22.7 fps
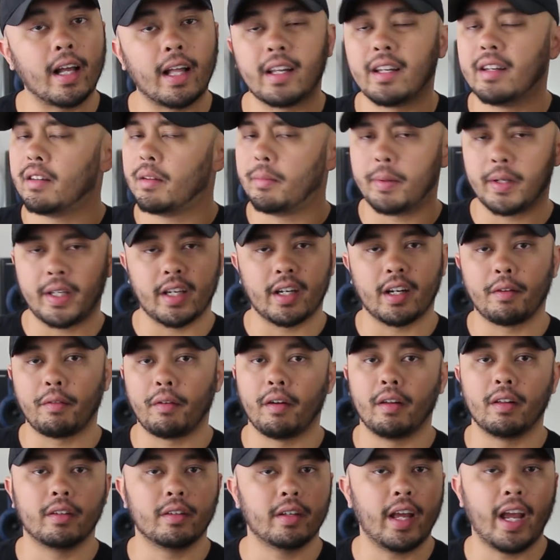at the beginning of
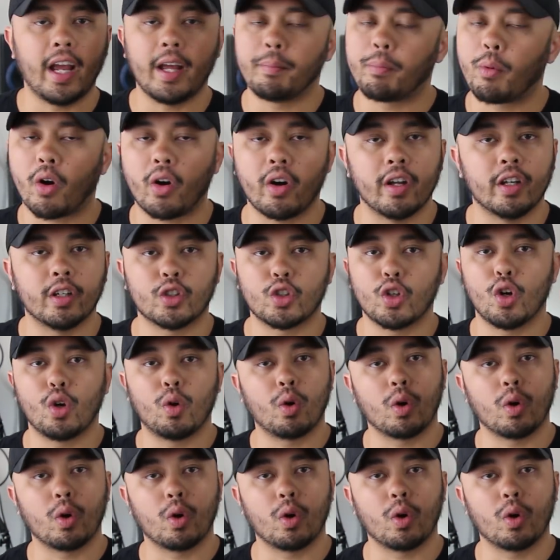an eight bar intro